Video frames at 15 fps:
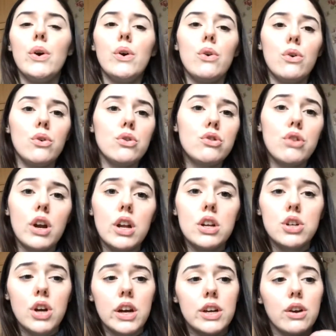or trying
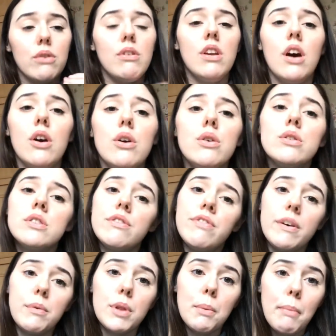to go low to fit
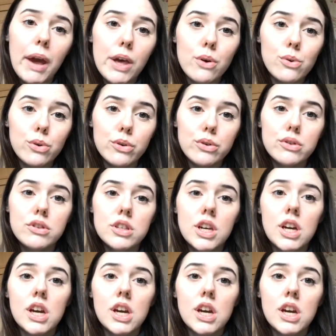with the males.